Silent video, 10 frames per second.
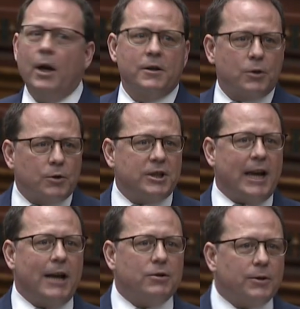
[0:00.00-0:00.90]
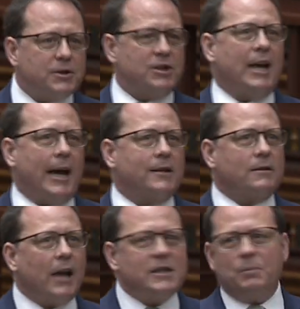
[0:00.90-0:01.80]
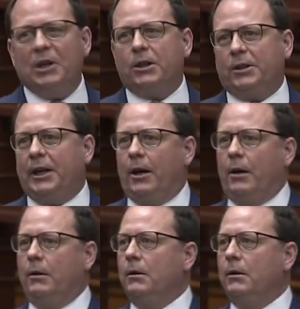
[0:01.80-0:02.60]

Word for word: So Schedule 6, let's be clear,